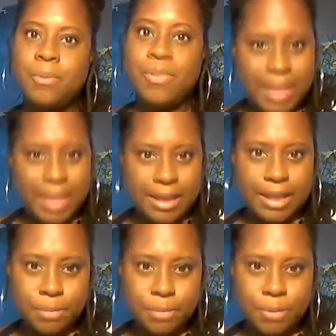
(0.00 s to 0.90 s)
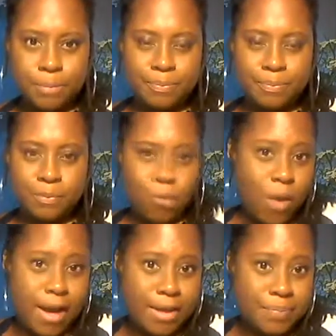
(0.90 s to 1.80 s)
with that label.
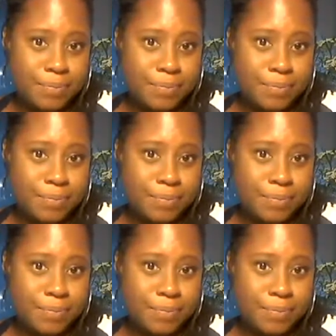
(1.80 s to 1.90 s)
Why?